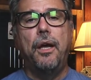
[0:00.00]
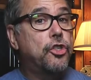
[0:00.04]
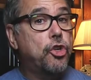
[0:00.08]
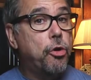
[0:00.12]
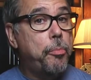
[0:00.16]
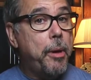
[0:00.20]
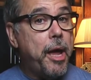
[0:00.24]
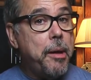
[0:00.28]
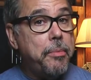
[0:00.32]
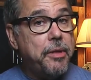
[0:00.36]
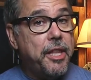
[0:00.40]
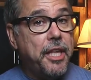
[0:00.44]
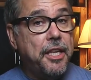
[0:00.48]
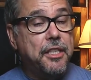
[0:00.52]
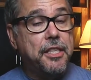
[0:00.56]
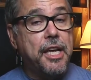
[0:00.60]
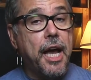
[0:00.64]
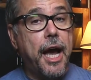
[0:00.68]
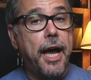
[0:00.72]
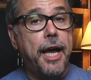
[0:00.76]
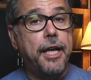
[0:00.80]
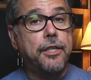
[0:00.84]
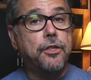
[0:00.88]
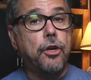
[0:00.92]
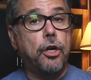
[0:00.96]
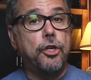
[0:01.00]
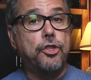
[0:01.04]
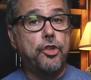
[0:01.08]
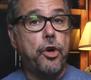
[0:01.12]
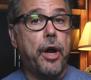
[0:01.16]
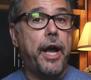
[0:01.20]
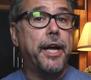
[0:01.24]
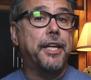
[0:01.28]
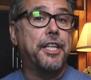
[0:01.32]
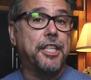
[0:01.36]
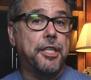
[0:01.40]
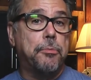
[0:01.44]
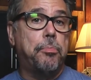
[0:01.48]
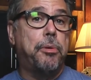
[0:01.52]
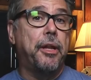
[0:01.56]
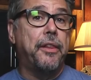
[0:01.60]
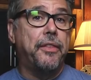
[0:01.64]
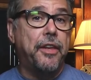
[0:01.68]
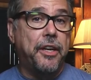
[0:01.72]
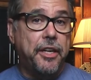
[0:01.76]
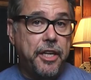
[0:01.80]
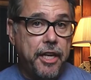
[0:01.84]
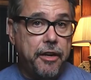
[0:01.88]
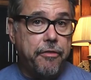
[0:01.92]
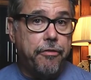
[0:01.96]
So maybe these guys are trying to split
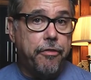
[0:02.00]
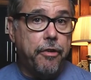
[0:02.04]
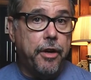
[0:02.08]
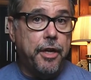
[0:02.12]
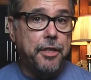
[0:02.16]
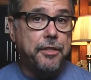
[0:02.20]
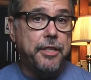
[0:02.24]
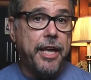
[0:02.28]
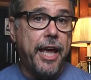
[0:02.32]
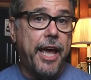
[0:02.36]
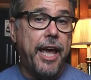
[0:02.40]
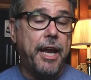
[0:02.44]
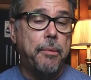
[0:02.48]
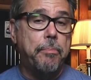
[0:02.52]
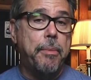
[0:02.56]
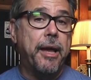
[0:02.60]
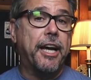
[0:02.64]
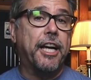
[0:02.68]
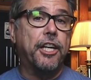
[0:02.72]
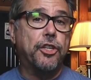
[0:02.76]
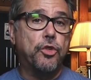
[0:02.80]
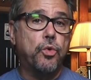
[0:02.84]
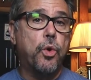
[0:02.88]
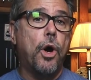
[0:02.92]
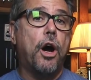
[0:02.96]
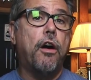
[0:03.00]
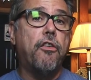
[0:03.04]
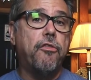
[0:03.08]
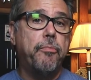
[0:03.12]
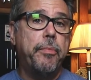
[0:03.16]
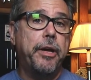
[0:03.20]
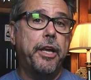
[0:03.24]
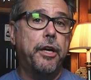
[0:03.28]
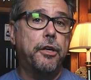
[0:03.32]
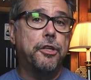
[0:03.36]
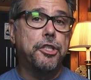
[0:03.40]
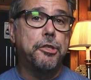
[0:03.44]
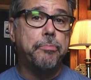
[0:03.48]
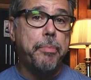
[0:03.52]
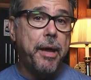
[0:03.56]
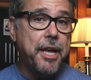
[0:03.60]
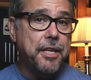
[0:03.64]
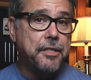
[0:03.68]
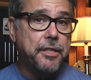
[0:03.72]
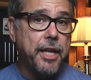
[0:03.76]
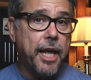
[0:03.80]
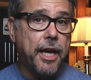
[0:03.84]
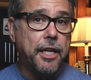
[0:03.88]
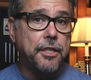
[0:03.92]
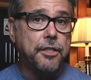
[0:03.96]
the difference and make a 12 meter
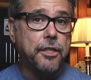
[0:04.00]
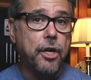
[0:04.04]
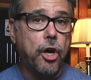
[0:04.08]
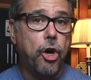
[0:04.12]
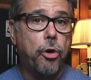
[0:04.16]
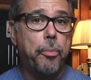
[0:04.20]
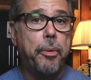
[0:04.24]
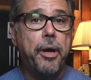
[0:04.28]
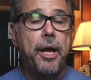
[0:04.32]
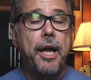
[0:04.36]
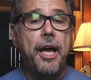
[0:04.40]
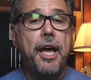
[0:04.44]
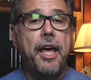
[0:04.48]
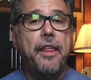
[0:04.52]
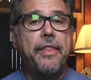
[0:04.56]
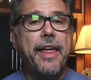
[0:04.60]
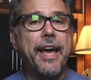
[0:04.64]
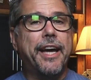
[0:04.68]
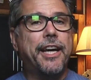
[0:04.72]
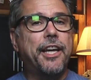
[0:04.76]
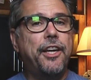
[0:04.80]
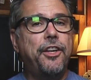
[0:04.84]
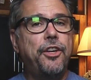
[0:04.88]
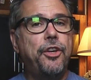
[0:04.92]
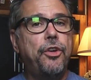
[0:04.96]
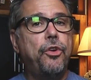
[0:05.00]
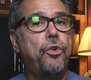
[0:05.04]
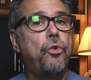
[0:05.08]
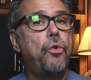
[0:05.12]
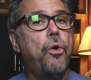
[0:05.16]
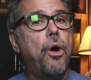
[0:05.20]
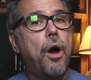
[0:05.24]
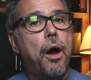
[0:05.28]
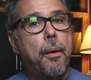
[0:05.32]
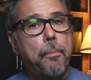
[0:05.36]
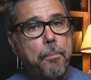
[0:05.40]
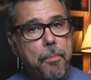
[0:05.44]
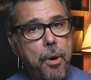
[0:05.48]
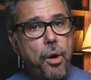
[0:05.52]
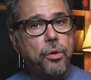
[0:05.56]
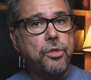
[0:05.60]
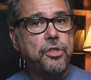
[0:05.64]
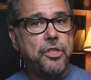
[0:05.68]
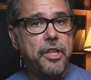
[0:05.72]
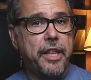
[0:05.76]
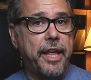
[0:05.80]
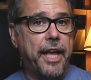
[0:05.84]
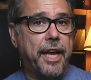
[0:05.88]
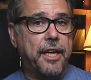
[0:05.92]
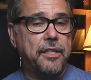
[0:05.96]
space telescope that can do
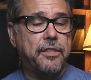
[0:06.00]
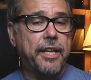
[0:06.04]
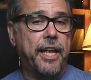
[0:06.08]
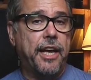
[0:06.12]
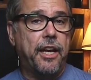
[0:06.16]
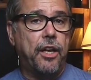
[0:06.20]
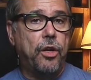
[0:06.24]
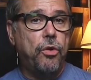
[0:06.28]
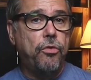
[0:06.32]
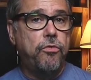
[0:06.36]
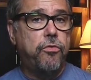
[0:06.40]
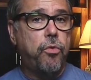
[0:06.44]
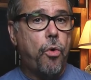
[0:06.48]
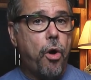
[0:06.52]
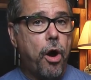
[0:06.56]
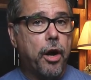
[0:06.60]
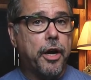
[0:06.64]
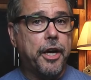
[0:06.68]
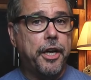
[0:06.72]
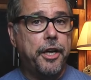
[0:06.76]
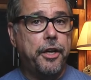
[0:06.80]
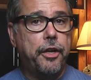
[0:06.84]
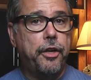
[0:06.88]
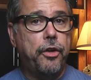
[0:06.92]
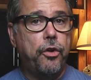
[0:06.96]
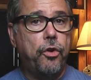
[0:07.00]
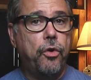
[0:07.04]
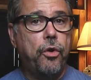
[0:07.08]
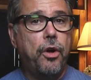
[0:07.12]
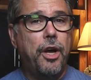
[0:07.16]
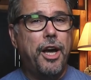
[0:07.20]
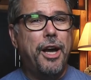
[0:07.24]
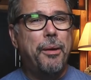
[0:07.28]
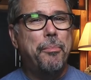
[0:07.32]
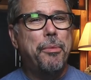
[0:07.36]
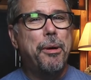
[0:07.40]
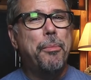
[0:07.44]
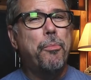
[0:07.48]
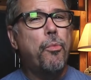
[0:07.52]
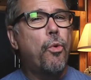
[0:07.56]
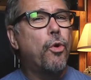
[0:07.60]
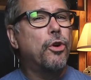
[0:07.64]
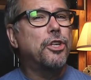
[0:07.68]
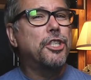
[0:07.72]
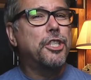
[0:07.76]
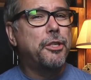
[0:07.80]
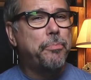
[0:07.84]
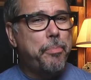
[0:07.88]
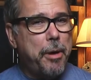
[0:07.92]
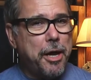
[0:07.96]
most things that LUVOIR can do, but
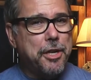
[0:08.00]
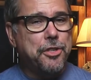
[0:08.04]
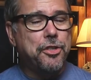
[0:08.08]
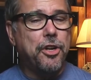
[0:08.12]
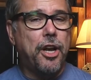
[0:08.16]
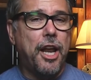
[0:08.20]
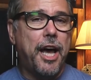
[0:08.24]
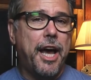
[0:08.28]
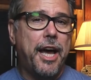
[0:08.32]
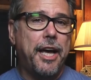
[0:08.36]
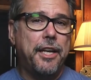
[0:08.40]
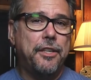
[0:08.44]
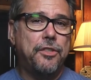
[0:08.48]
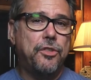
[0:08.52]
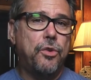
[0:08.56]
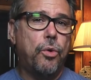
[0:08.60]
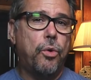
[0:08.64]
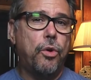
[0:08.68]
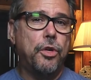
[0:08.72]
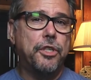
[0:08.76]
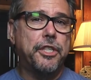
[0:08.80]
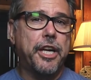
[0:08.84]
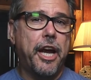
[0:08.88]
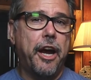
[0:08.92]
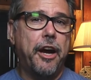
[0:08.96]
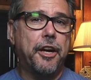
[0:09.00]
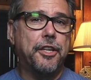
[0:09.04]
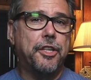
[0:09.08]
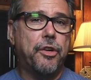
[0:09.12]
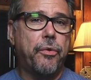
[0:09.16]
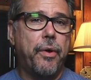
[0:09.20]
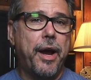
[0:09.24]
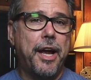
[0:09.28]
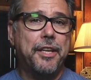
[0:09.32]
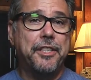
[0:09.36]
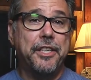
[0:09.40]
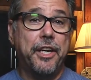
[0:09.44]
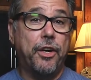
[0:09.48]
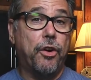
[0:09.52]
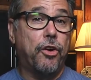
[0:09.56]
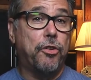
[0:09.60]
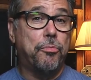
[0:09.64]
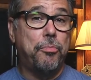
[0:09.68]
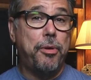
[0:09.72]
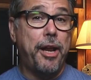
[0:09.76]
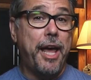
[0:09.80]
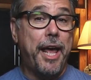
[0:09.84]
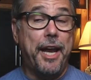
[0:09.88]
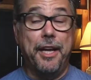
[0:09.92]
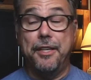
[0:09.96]
more specialized towards characterizing
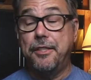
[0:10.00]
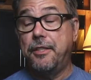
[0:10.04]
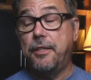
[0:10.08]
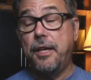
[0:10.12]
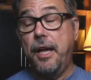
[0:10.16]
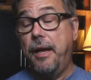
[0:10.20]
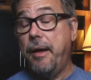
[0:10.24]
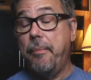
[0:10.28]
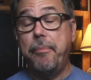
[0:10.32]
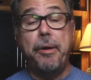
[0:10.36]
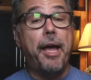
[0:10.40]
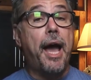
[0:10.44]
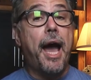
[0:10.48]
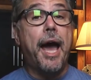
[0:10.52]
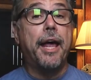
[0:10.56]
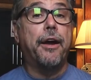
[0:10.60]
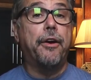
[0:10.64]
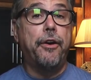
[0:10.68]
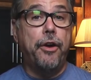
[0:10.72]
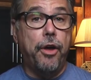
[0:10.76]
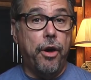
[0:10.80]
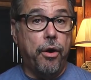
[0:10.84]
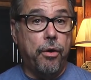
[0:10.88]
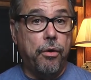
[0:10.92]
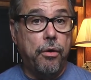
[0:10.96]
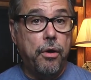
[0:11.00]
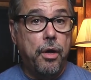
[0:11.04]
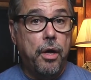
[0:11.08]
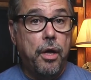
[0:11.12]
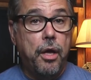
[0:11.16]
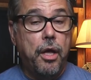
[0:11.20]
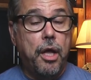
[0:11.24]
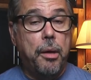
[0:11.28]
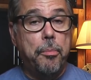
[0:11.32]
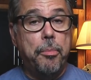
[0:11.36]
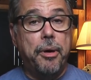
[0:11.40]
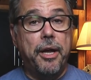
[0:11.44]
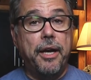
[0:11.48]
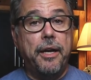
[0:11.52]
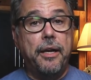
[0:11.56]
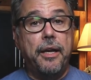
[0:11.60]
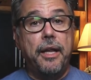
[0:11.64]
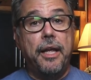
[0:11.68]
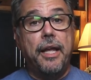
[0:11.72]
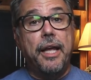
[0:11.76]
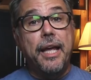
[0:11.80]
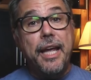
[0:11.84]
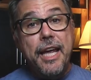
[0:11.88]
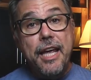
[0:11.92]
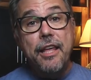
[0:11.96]
Earth planets. I mean, I don't know. But
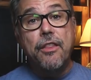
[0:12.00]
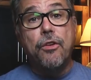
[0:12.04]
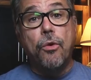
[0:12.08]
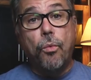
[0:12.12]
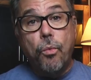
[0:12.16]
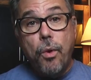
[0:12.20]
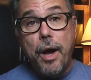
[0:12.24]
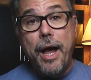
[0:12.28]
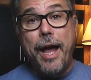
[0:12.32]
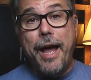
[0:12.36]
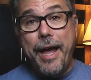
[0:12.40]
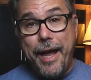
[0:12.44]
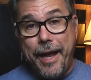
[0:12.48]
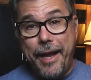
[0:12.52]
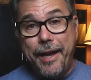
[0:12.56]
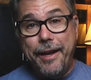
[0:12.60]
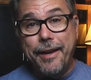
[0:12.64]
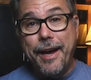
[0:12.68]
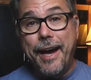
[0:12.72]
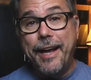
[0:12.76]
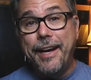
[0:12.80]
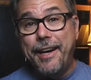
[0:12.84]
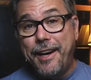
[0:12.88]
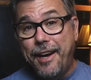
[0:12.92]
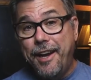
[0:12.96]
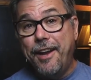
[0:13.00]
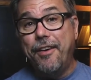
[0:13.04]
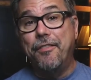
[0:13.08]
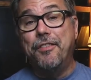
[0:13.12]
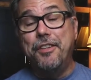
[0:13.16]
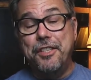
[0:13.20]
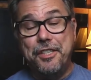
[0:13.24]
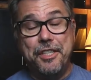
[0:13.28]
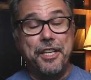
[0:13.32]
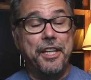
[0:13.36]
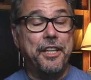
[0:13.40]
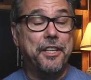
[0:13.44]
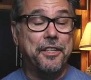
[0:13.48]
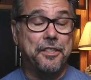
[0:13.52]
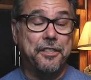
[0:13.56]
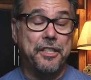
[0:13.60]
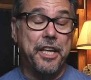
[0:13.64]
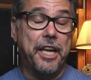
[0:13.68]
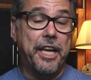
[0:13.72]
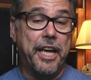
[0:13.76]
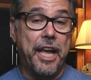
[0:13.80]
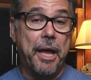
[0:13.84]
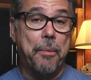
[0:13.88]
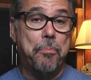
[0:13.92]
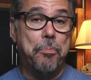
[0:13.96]
either way, I'd love to see this
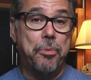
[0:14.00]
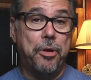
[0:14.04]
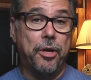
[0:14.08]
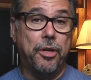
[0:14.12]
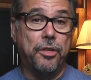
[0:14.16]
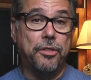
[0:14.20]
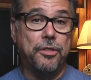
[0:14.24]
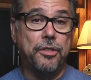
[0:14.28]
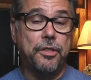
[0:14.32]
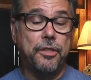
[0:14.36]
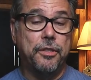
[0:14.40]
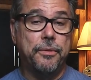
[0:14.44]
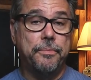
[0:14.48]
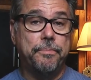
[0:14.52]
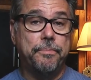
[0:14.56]
thing get built.